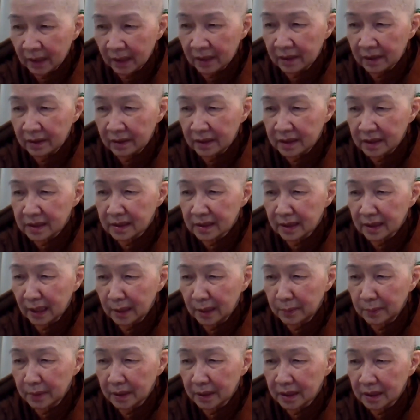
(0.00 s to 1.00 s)
This
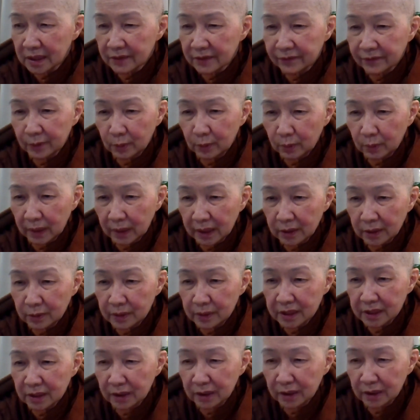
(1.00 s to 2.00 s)
Dhamma is for one
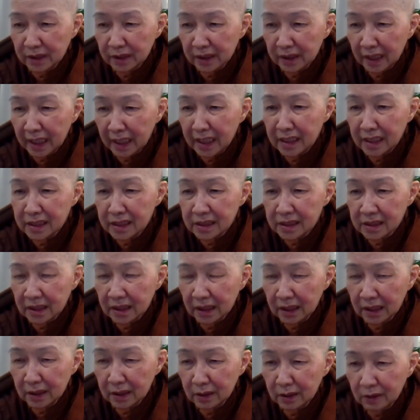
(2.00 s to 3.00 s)
who is content
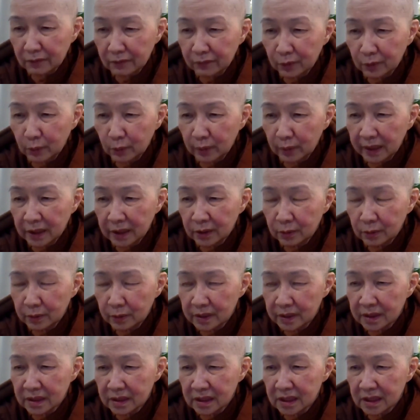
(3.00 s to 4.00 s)
and not for one who
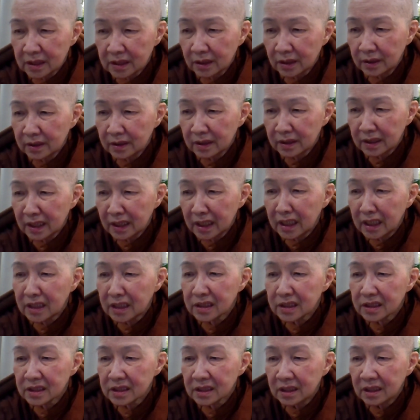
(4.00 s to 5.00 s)
is
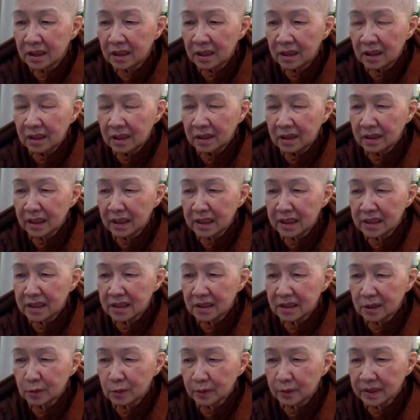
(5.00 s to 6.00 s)
discontent.
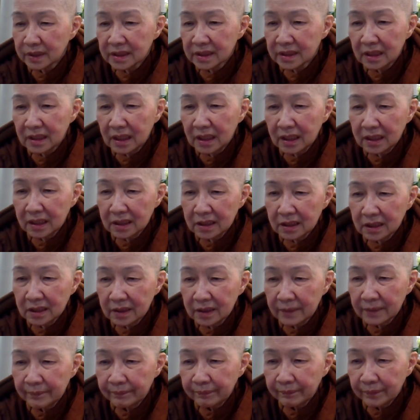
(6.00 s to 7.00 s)
Thus it was said.
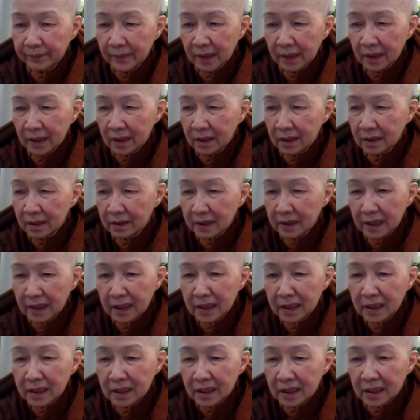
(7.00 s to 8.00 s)

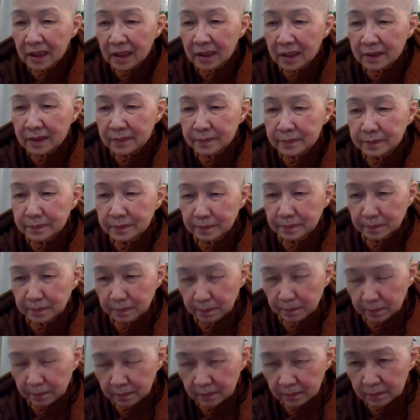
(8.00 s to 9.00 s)
Okay.
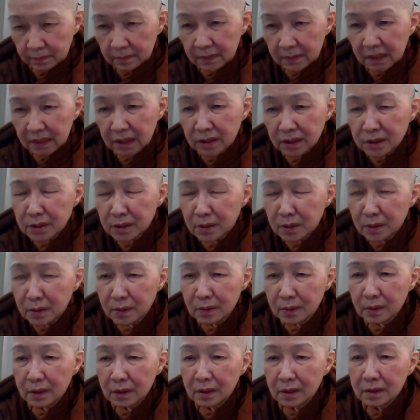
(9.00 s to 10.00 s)

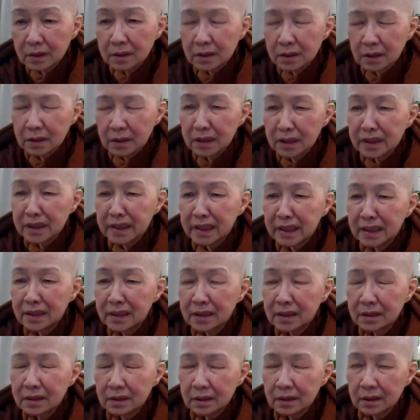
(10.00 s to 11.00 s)
So
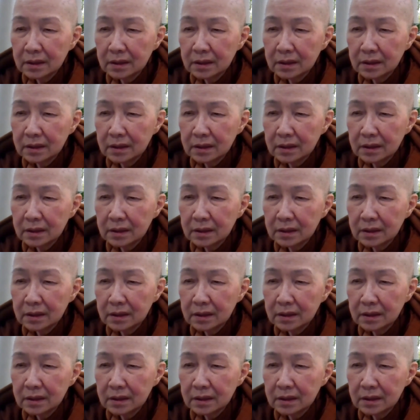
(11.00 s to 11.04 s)
again,